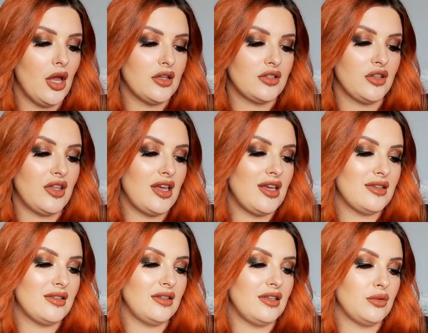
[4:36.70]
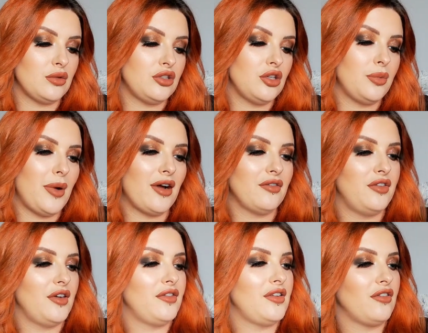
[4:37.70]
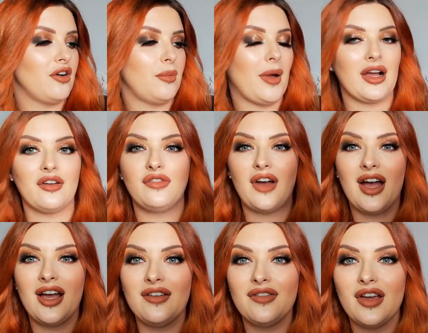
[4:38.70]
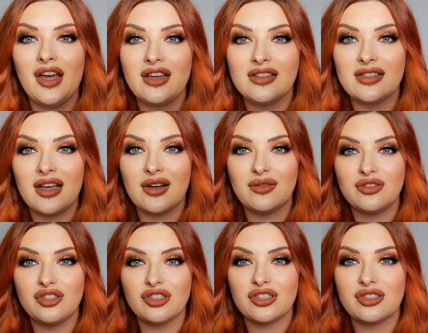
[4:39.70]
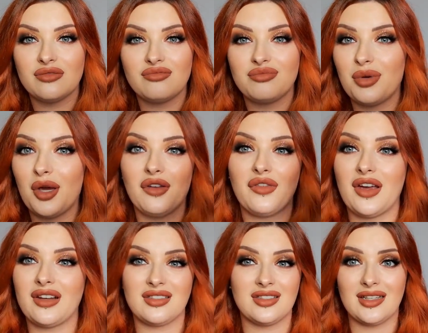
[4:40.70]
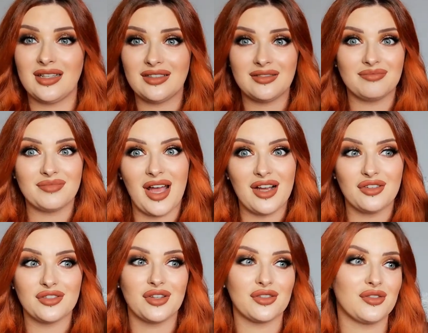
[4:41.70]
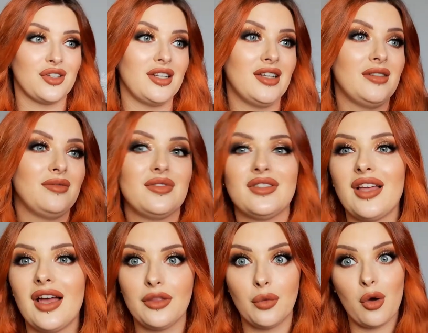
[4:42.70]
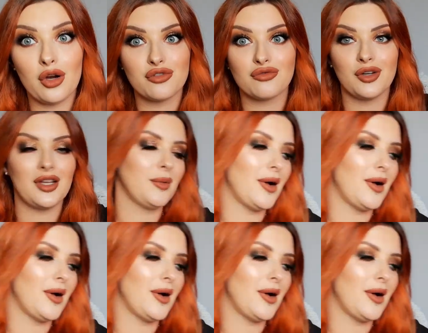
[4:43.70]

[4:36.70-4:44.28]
So these were £2.50 for a pack of 5. So just perfect little ankle socks really. And they wash really